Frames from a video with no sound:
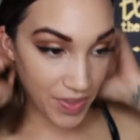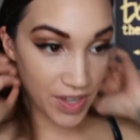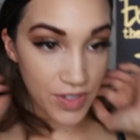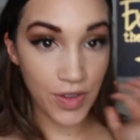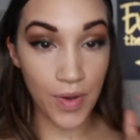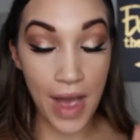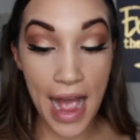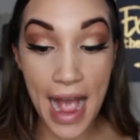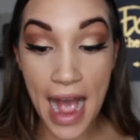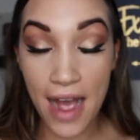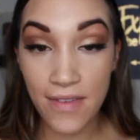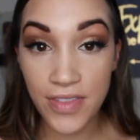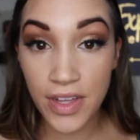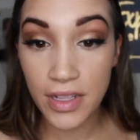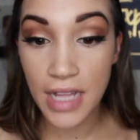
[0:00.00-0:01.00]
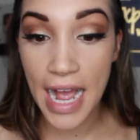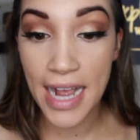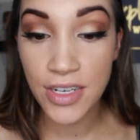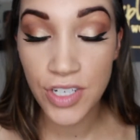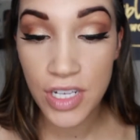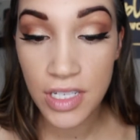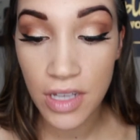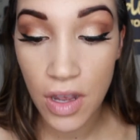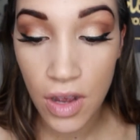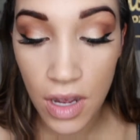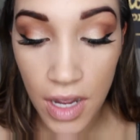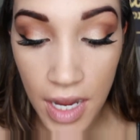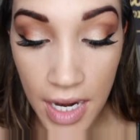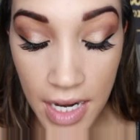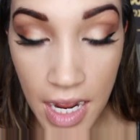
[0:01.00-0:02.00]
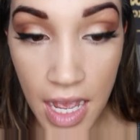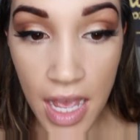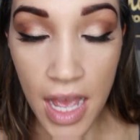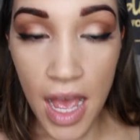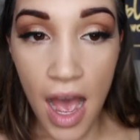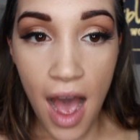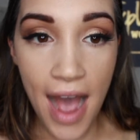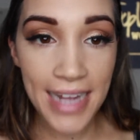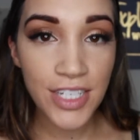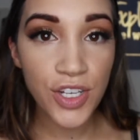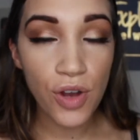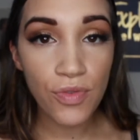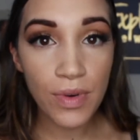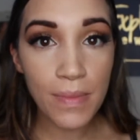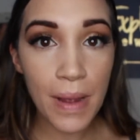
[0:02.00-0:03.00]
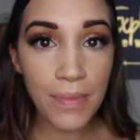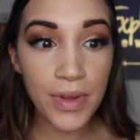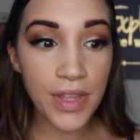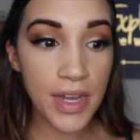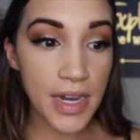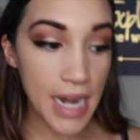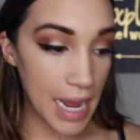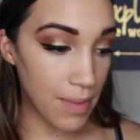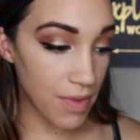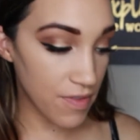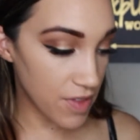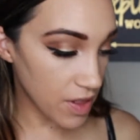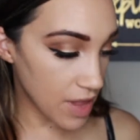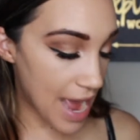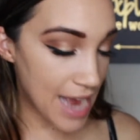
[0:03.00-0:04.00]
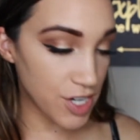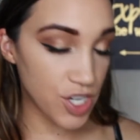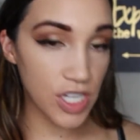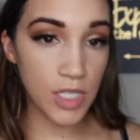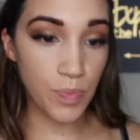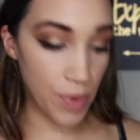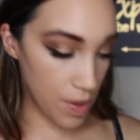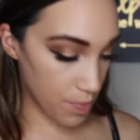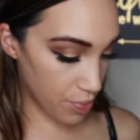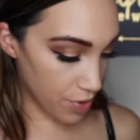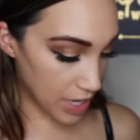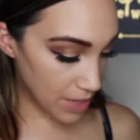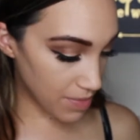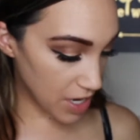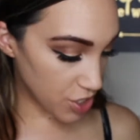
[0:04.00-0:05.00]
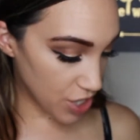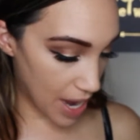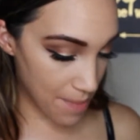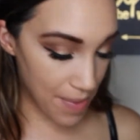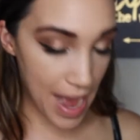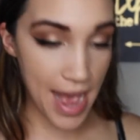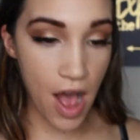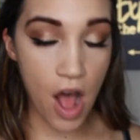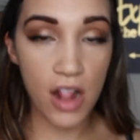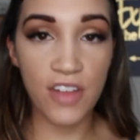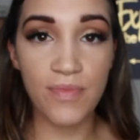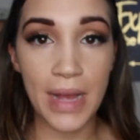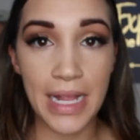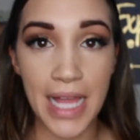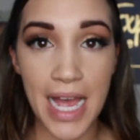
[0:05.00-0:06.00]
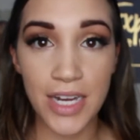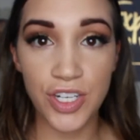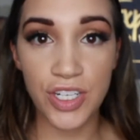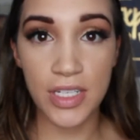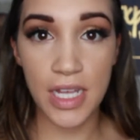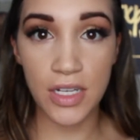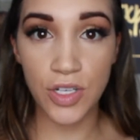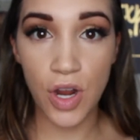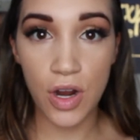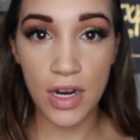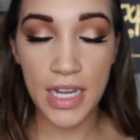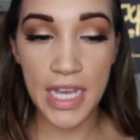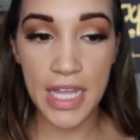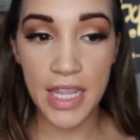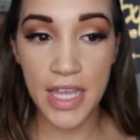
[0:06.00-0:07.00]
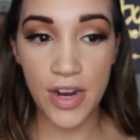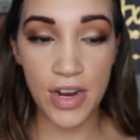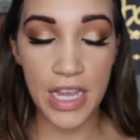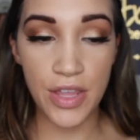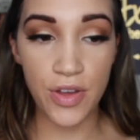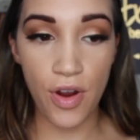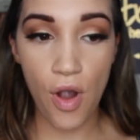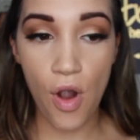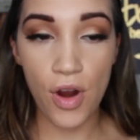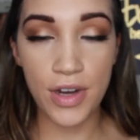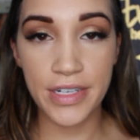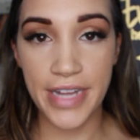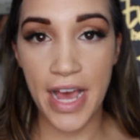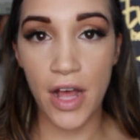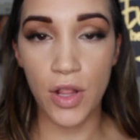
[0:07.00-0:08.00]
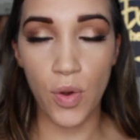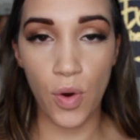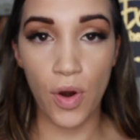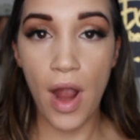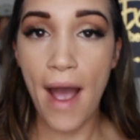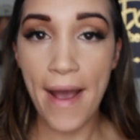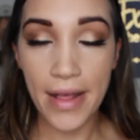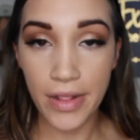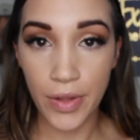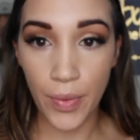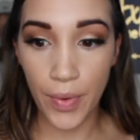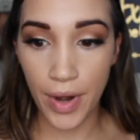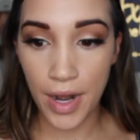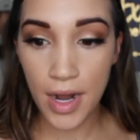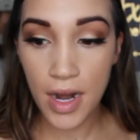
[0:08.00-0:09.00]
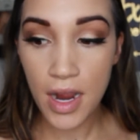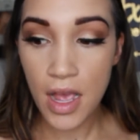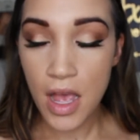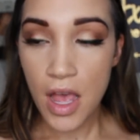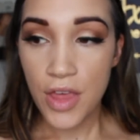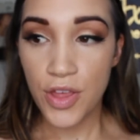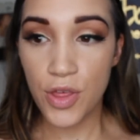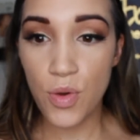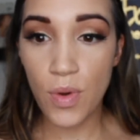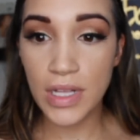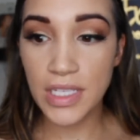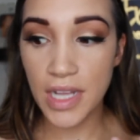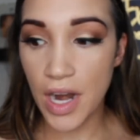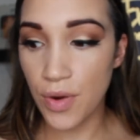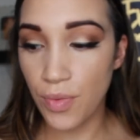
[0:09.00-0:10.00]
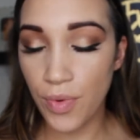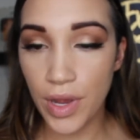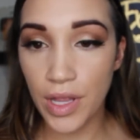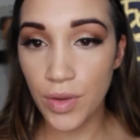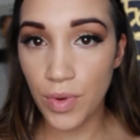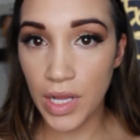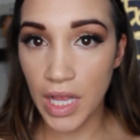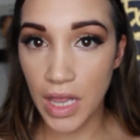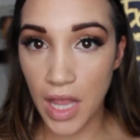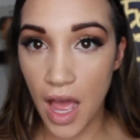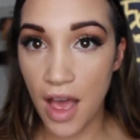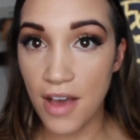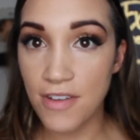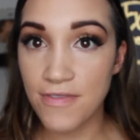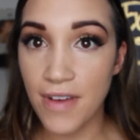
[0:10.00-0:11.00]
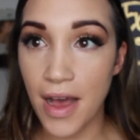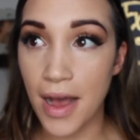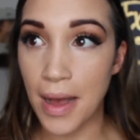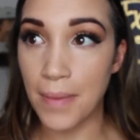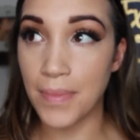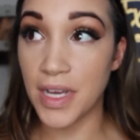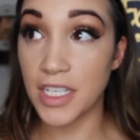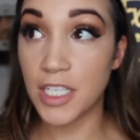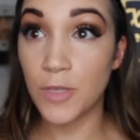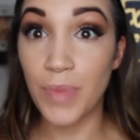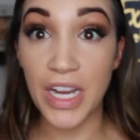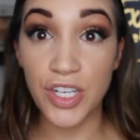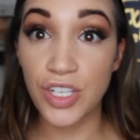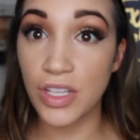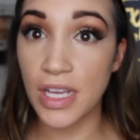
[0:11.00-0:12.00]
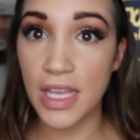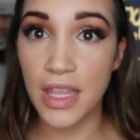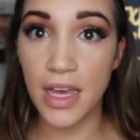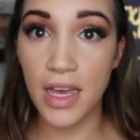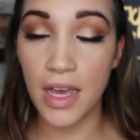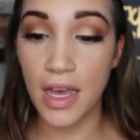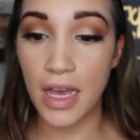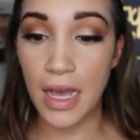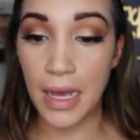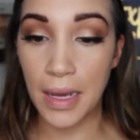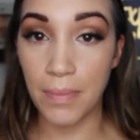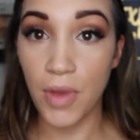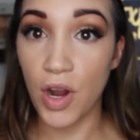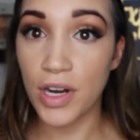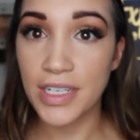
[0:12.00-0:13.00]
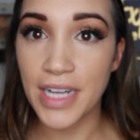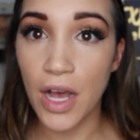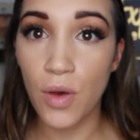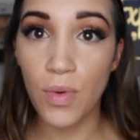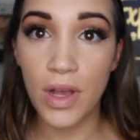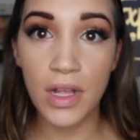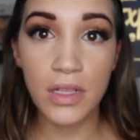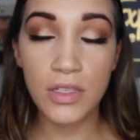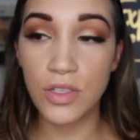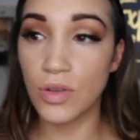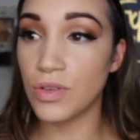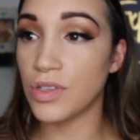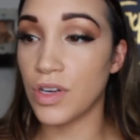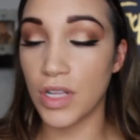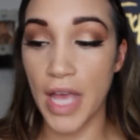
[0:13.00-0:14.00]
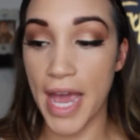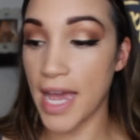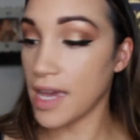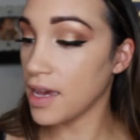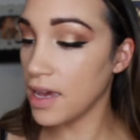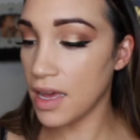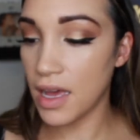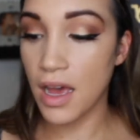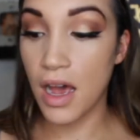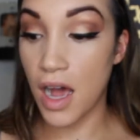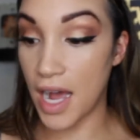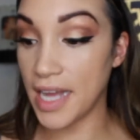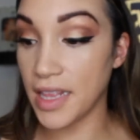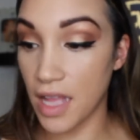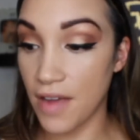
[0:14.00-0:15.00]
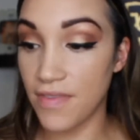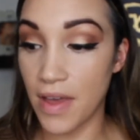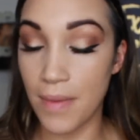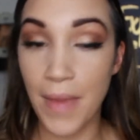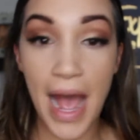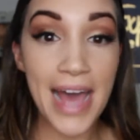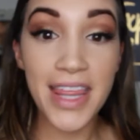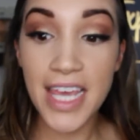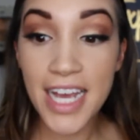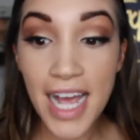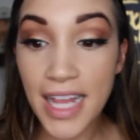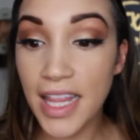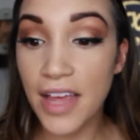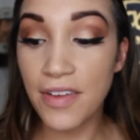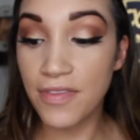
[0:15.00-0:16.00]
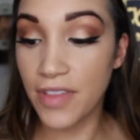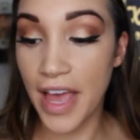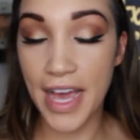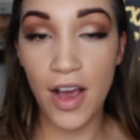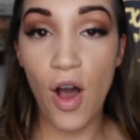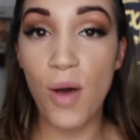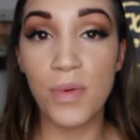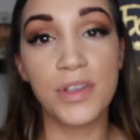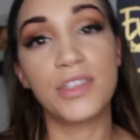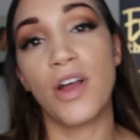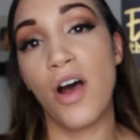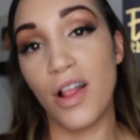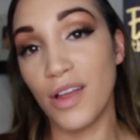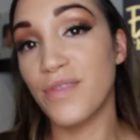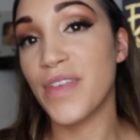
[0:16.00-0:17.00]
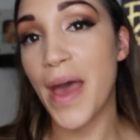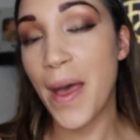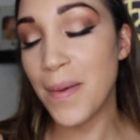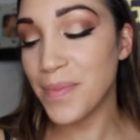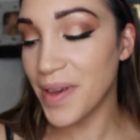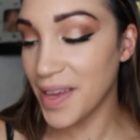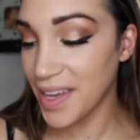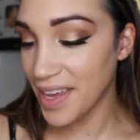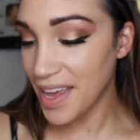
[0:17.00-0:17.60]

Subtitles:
So I have the lashes on. I don't remember the name of the lashes, but pretty much I buy all of my lashes at Target. They're either Ardell or Eylure. They're the ones that I really, really love, especially the Ardell ones. Those are like, I love them. I think I love like almost all of them.